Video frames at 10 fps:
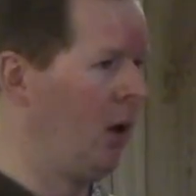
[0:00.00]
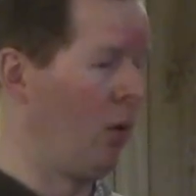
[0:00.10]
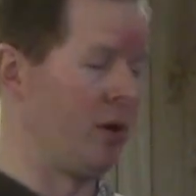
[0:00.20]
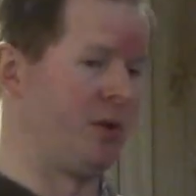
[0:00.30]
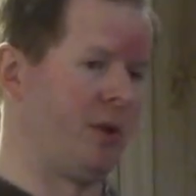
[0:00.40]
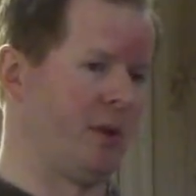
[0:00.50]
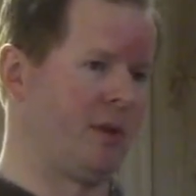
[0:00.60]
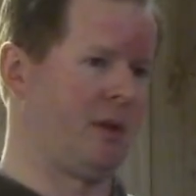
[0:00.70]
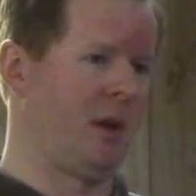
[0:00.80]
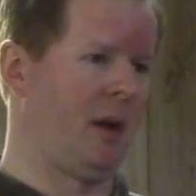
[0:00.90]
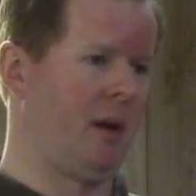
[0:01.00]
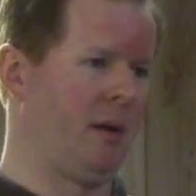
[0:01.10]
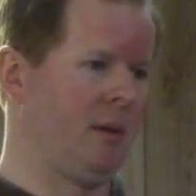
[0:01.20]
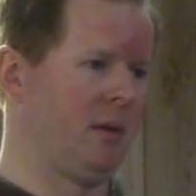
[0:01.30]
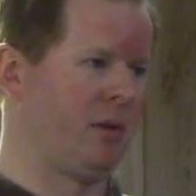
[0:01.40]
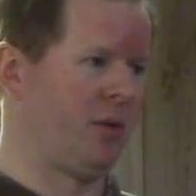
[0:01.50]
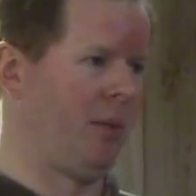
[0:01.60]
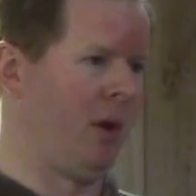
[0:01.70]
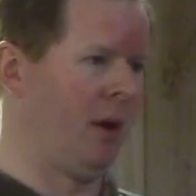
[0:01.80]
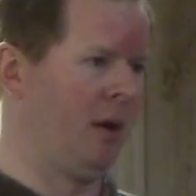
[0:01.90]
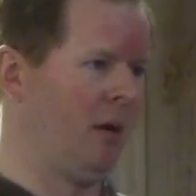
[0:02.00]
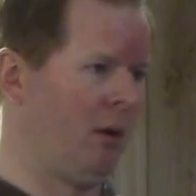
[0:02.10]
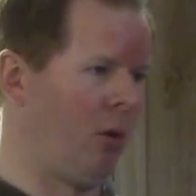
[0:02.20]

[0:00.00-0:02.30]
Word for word: was just uh, distributed